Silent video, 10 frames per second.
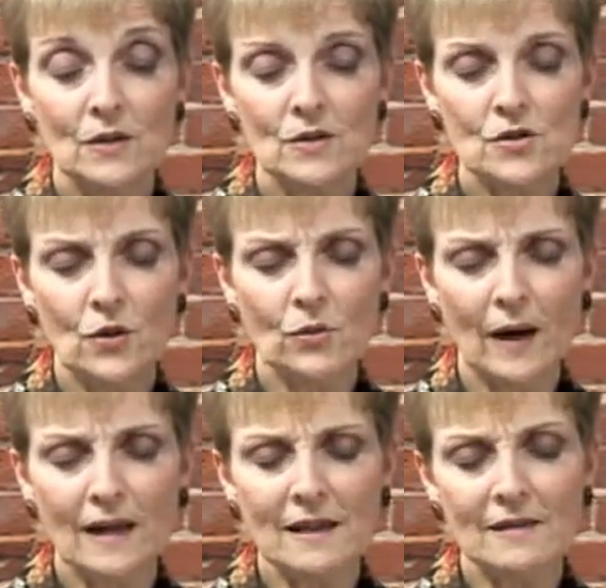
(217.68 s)
So
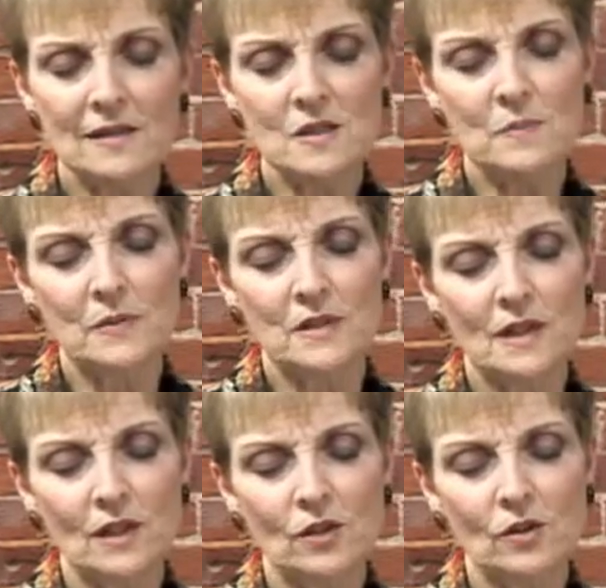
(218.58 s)
right at this
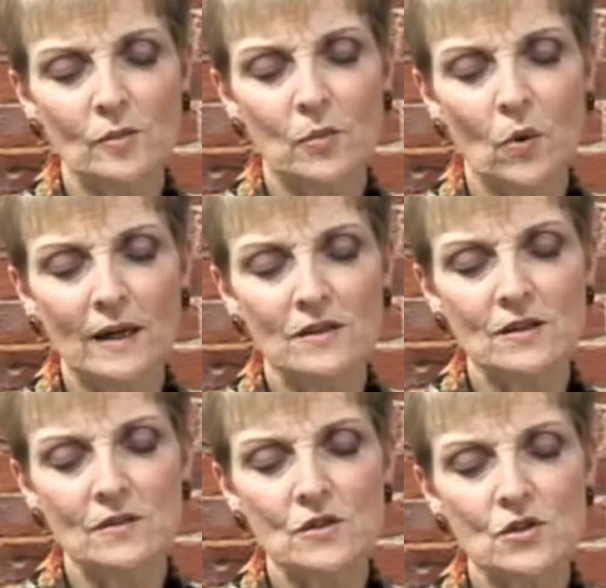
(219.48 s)
particular point
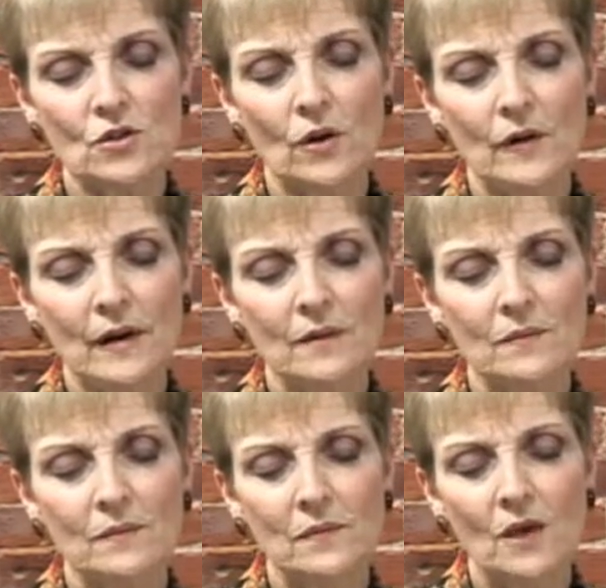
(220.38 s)
in the story
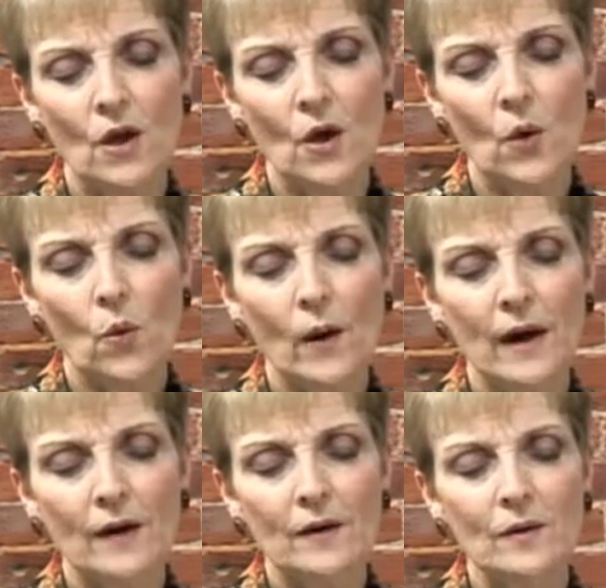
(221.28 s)

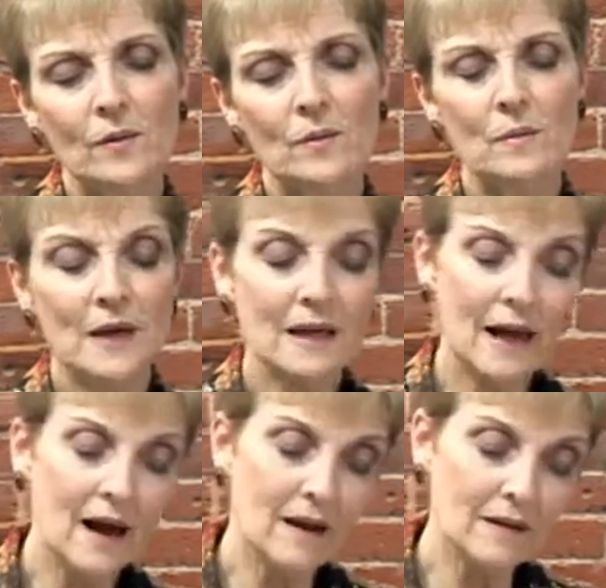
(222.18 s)
where Big
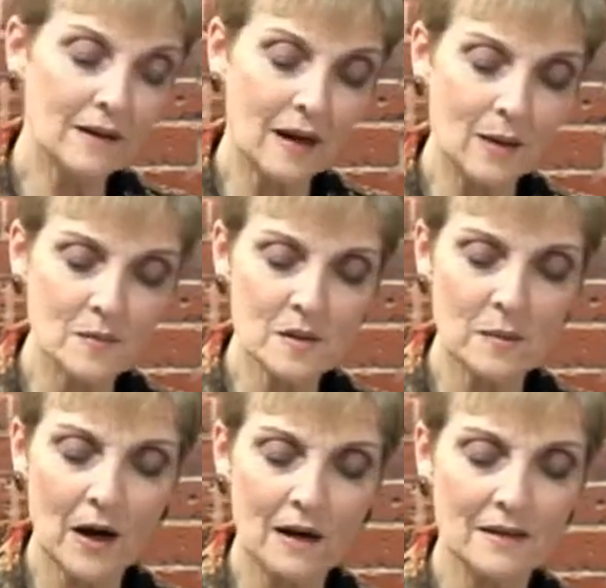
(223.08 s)
Al comes
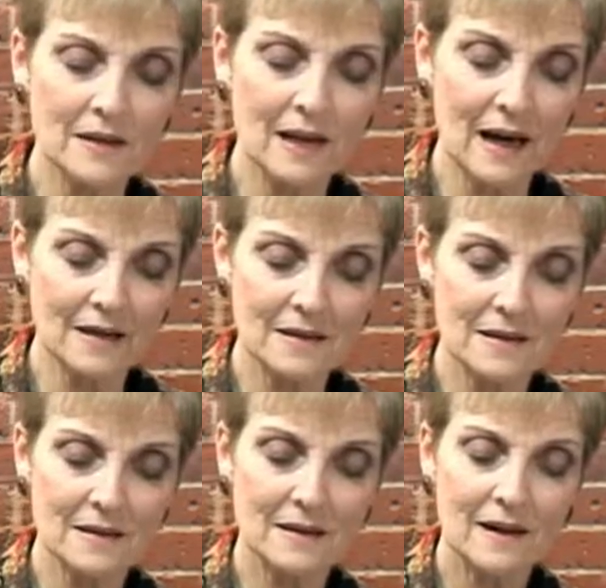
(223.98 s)
upon the net,
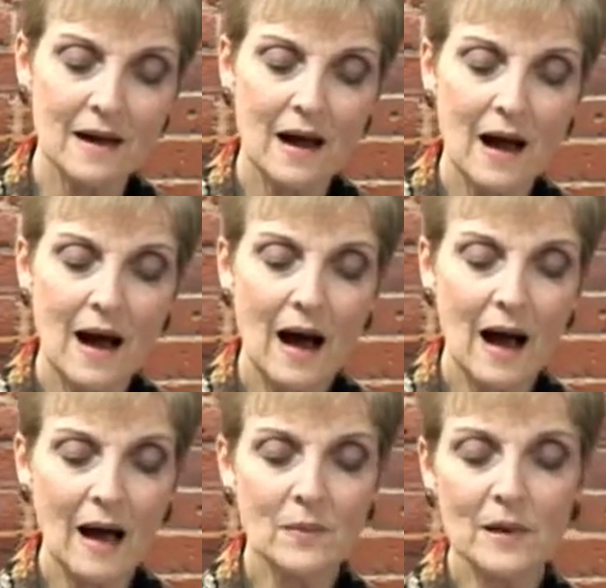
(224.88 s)

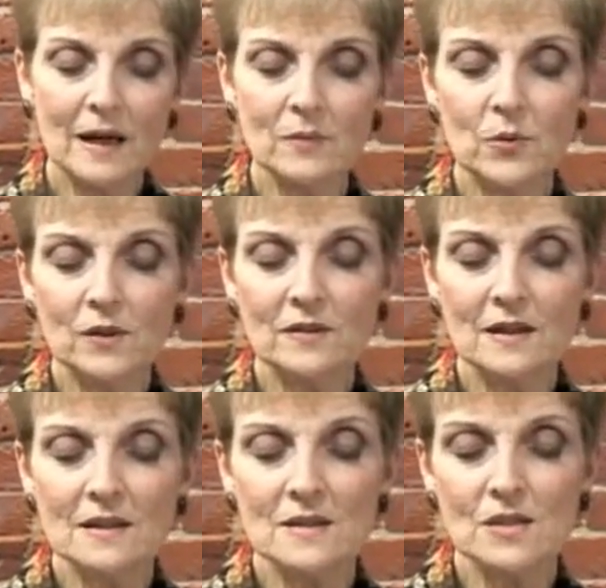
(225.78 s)
I might put
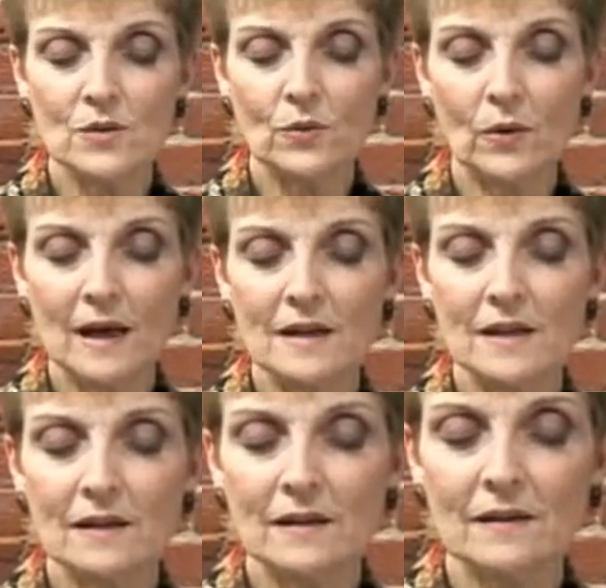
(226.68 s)
this right
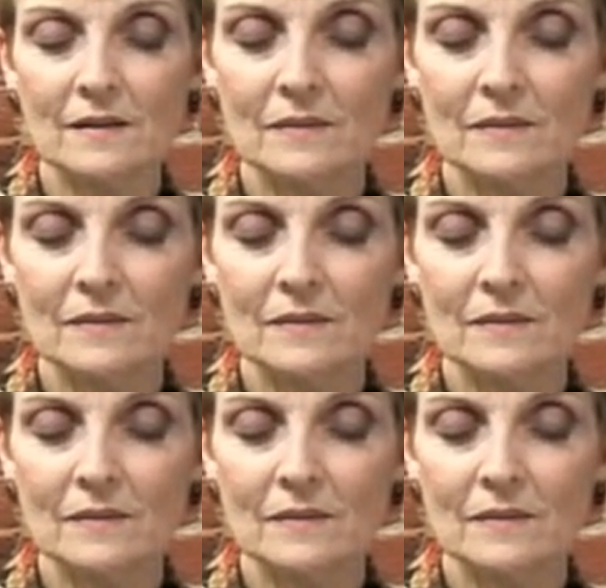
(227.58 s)
here